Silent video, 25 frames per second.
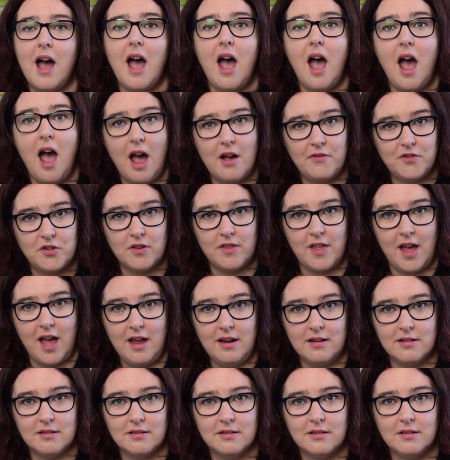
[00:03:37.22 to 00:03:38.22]
After
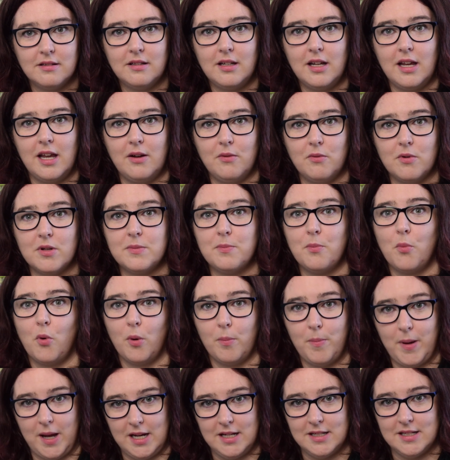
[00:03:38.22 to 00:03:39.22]
that, it was more
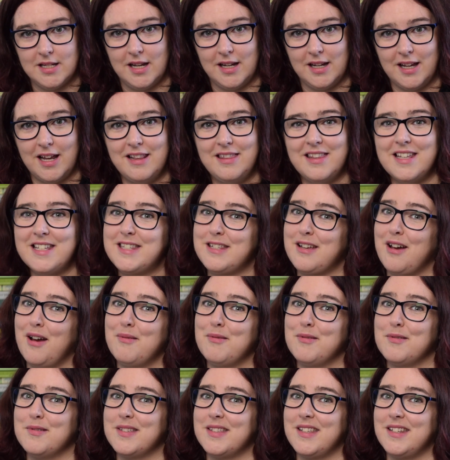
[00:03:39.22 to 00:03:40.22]
painting, and this time
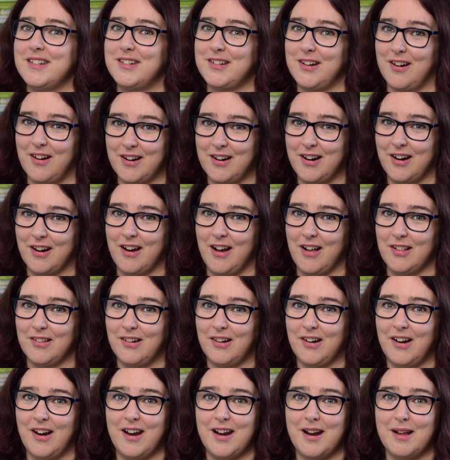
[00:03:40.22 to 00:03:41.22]
it was the darker color,
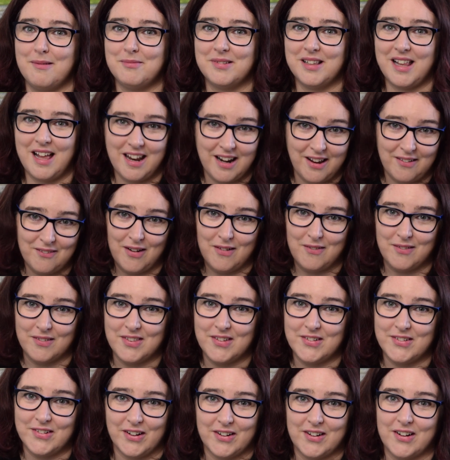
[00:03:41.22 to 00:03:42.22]
and I'm glad I went with
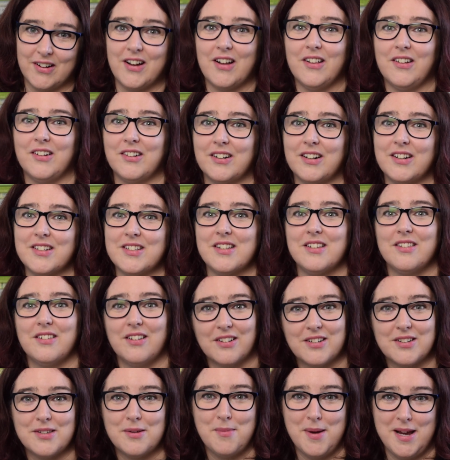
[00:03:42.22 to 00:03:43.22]
the darker color because it
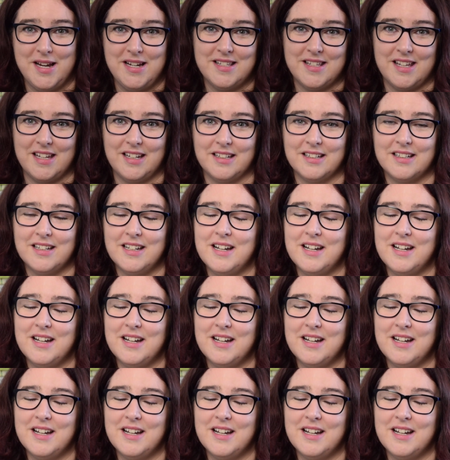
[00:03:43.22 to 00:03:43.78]
looks amazing.